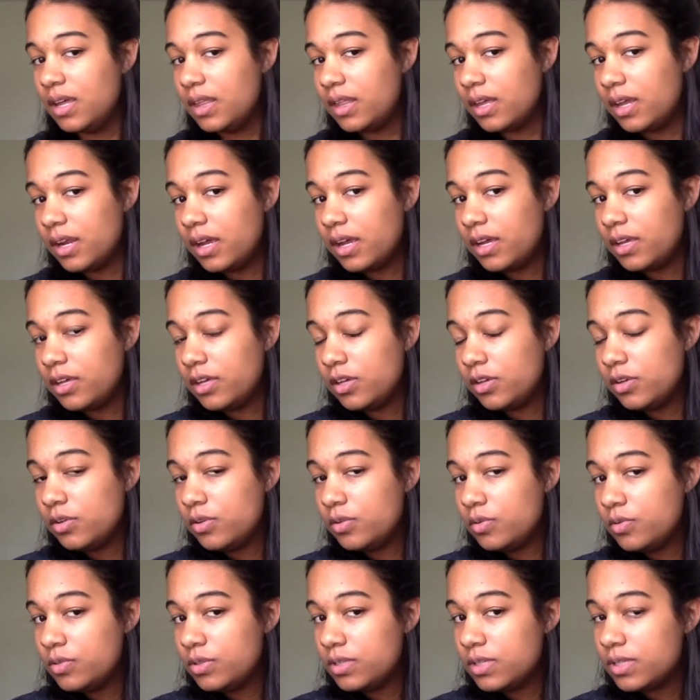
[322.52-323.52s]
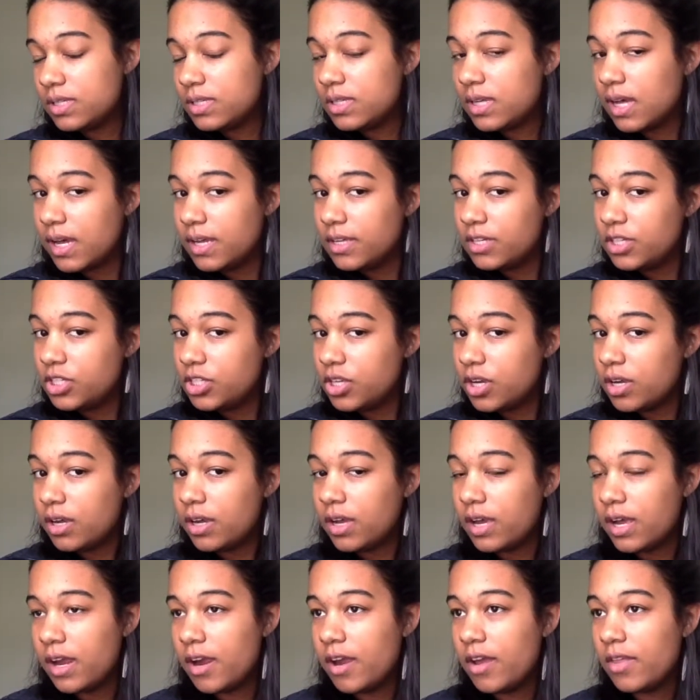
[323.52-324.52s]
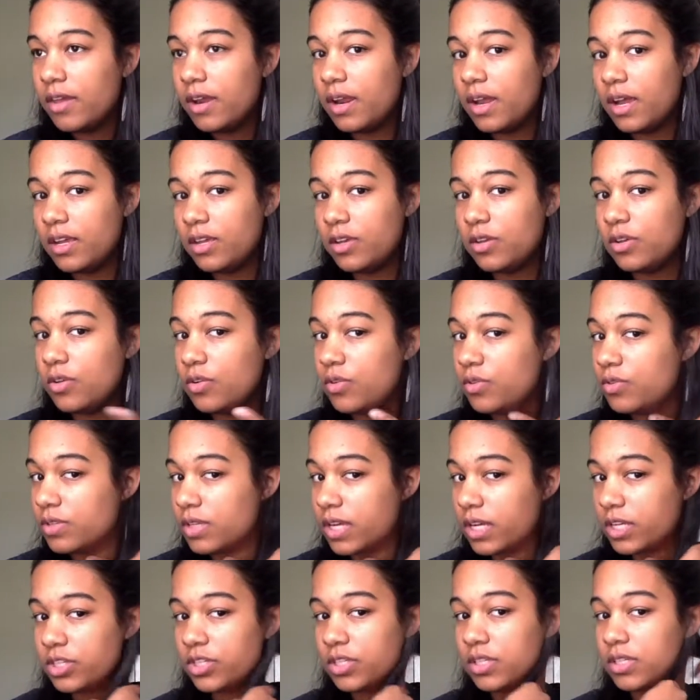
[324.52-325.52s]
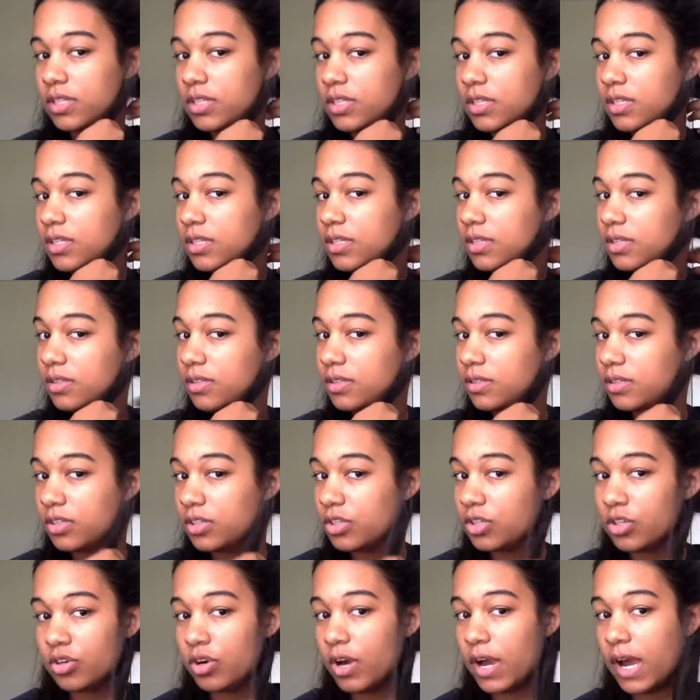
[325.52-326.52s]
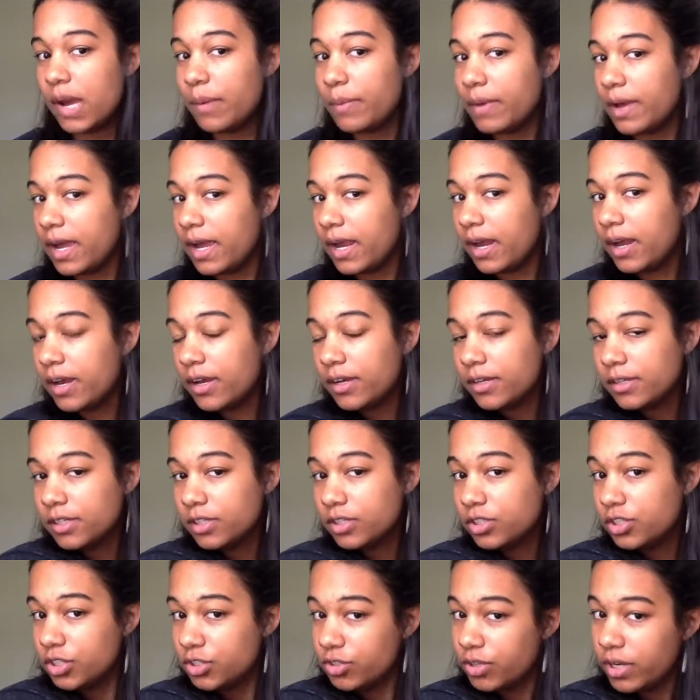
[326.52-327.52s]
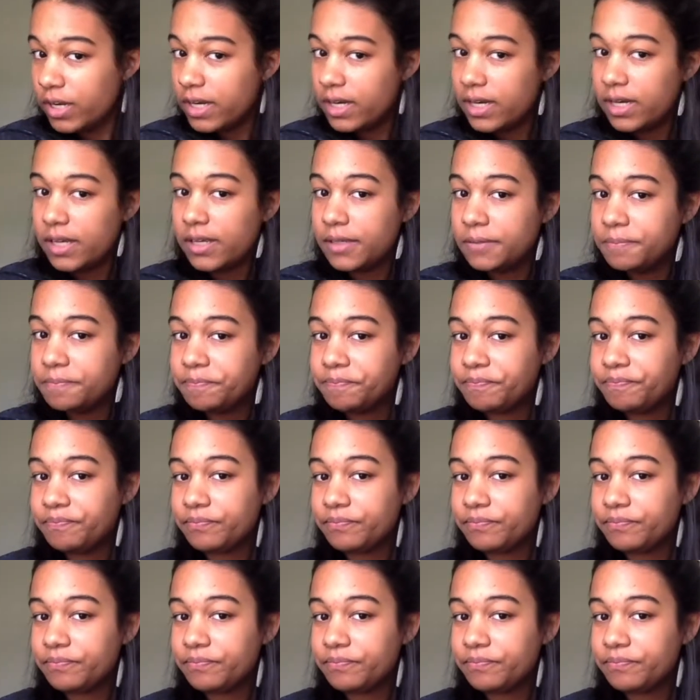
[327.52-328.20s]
that I use, the size chunk of hair that I use. I just grab hair and straighten it.